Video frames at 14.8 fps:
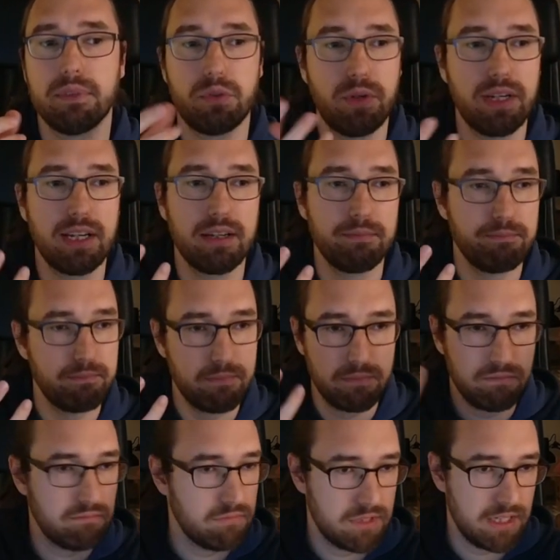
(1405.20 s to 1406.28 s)
trigger,
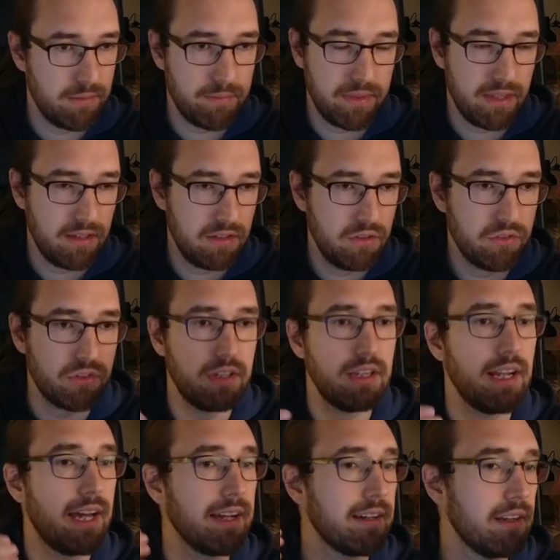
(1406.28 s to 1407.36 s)
something, usually
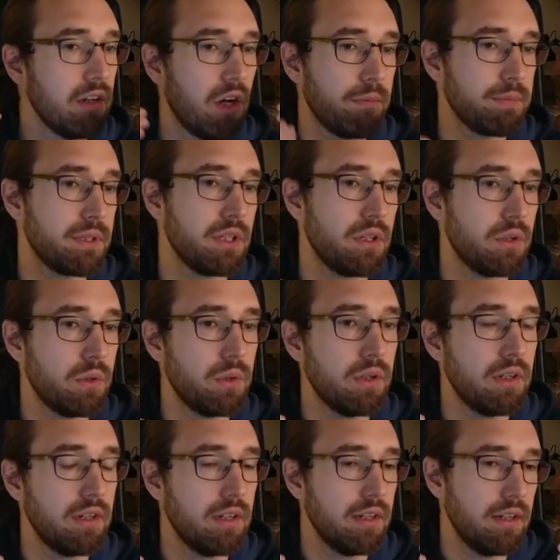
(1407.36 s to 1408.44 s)
like an opto,
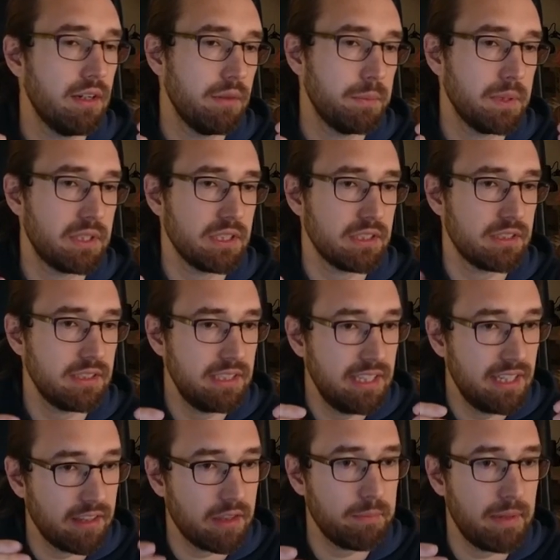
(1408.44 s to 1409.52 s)
which is
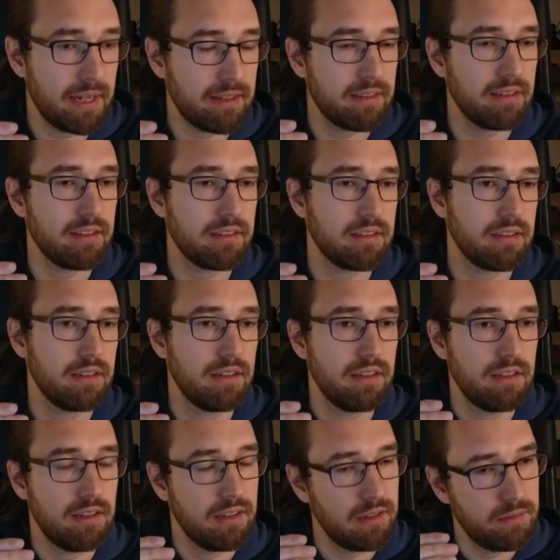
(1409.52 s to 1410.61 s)
near the magnet,
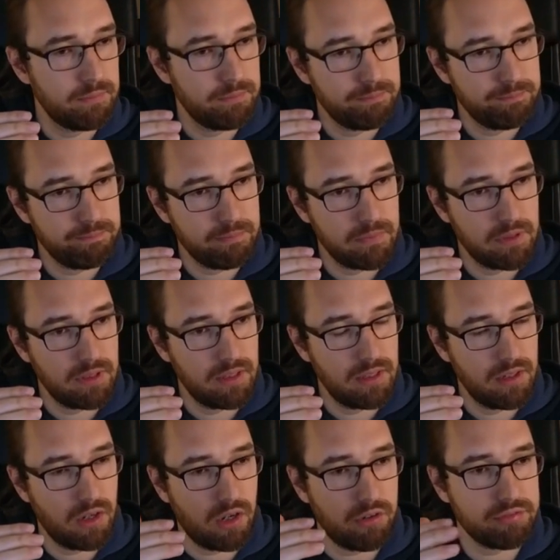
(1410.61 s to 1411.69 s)

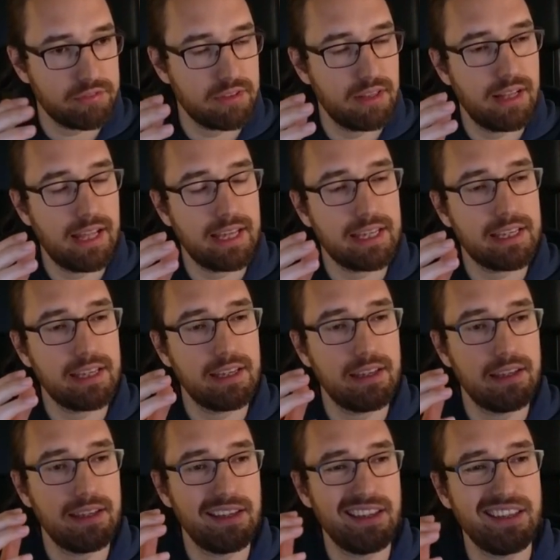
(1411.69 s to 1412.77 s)
often like
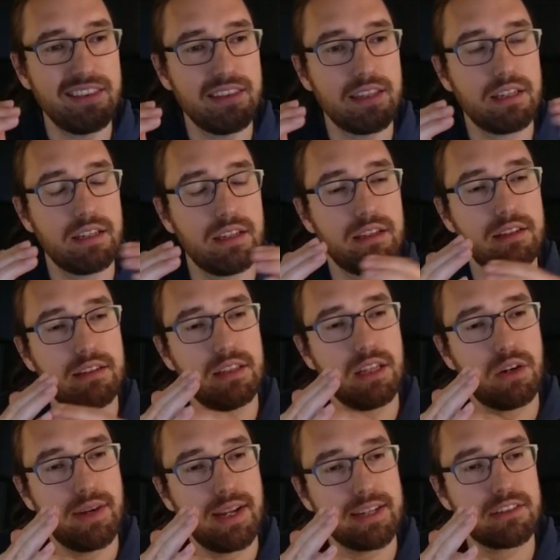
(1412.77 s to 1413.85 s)
in the
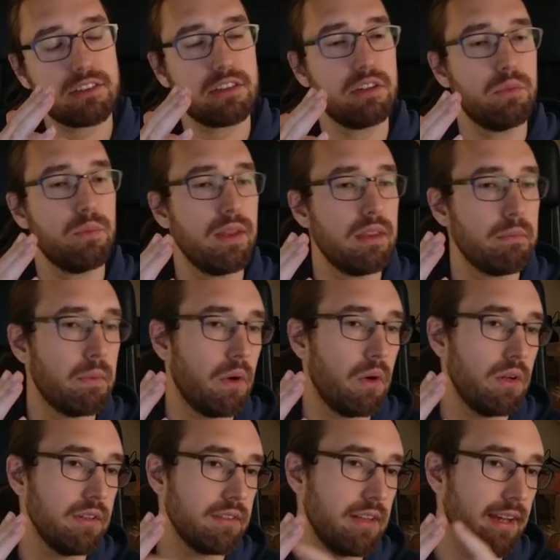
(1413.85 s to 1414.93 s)
direction where the
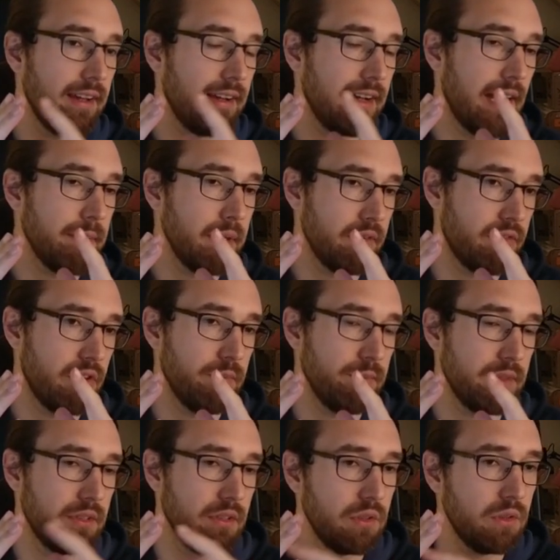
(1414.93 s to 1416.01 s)
ball is like coming from.
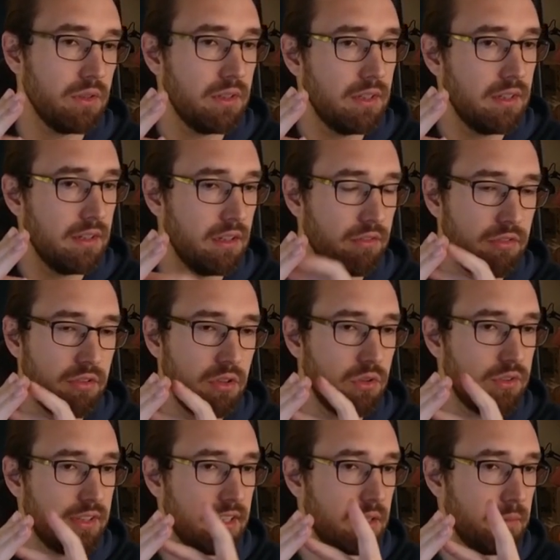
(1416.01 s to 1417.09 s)
So a few
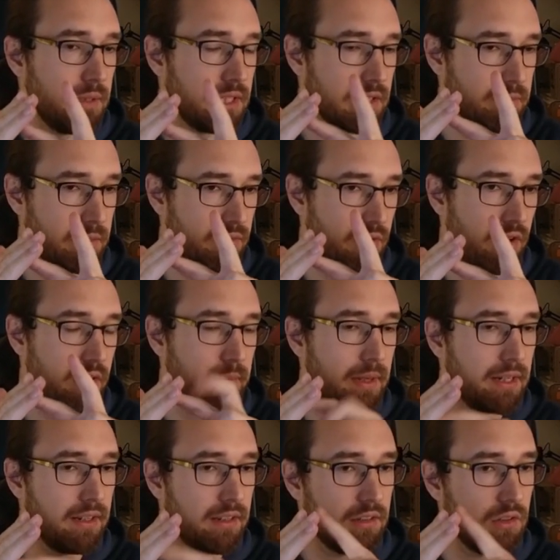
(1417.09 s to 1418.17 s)
centimeters before the
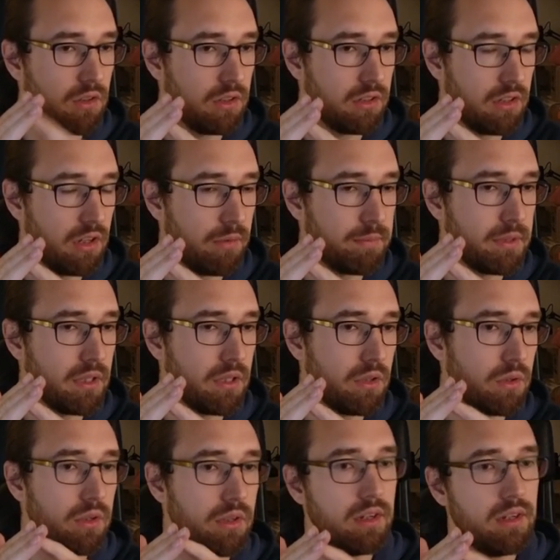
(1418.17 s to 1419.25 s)
magnet, you got an
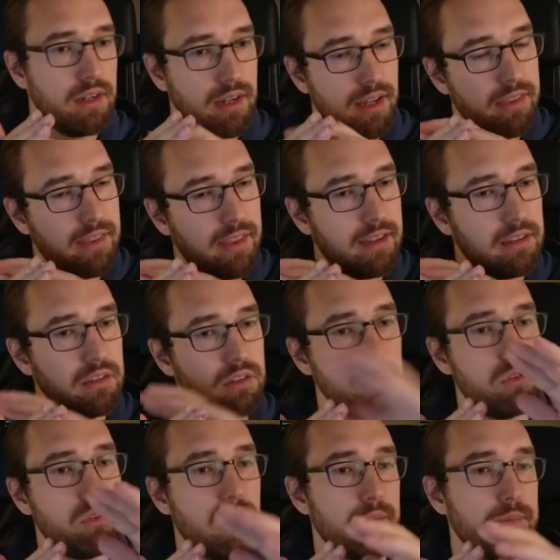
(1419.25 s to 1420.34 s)
opto, and then you
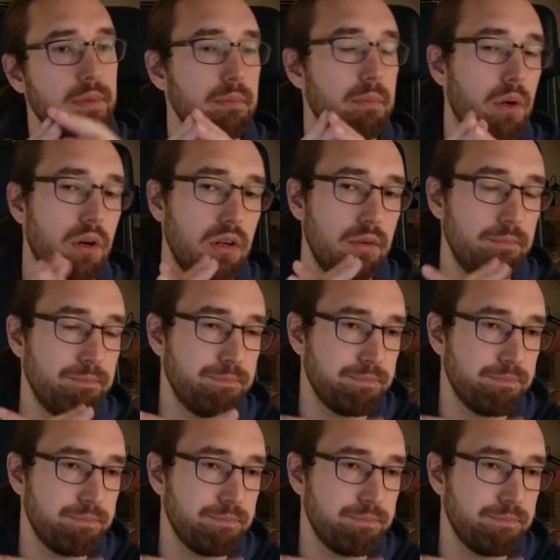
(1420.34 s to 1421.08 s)
grab the ball.